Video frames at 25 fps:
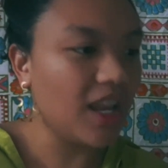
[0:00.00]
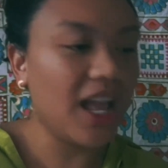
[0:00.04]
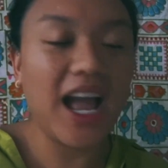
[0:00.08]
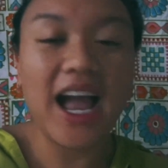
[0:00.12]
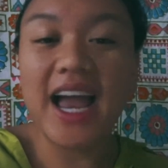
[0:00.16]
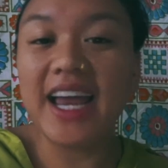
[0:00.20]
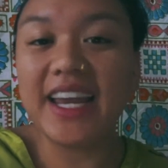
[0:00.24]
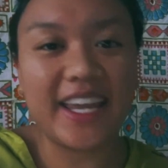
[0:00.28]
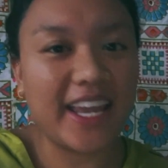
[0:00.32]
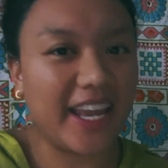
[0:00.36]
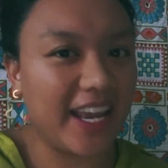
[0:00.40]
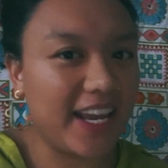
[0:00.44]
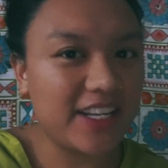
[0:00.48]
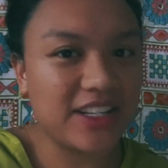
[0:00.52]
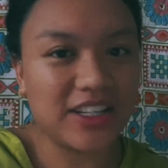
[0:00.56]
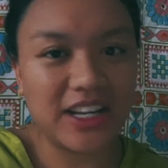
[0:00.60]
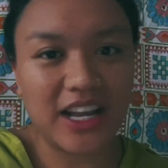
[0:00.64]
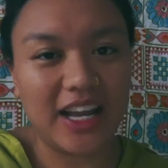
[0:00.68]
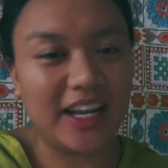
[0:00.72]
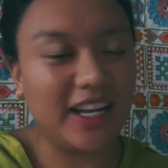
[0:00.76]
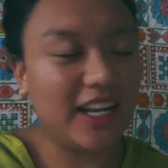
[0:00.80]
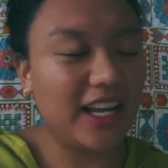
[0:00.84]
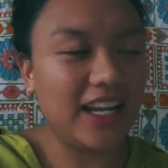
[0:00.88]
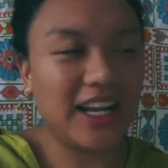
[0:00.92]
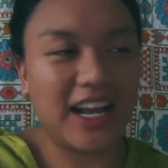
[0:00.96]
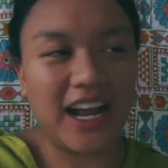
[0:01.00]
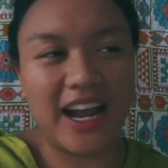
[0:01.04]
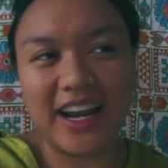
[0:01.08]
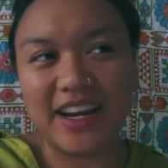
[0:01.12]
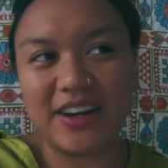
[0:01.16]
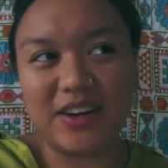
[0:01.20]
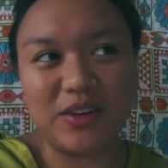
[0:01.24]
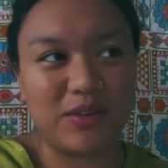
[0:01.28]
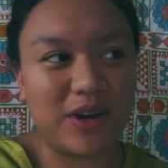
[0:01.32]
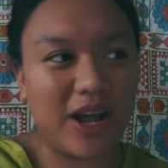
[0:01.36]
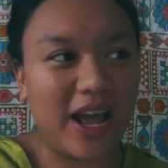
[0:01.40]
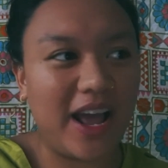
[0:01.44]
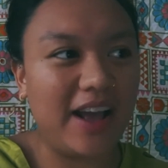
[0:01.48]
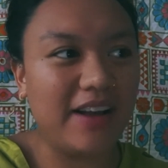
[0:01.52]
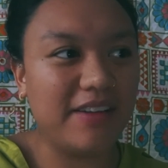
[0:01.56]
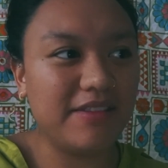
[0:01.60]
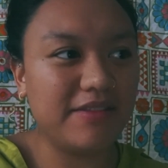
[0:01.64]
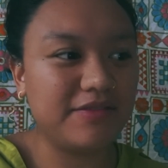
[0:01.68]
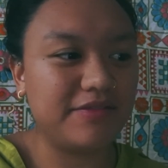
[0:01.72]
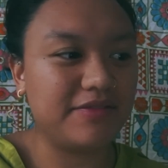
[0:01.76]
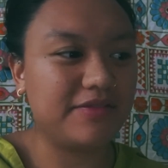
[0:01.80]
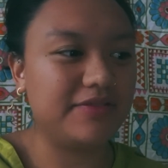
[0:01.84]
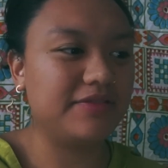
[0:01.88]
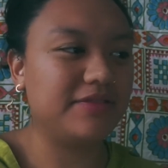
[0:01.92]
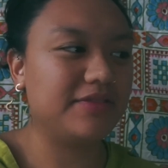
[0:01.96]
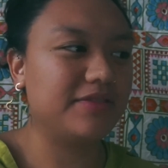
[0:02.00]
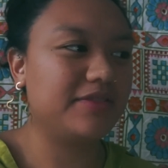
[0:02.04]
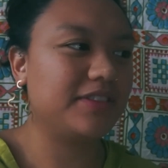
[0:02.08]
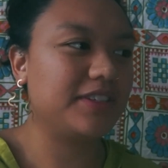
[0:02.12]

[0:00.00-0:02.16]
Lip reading: I don't have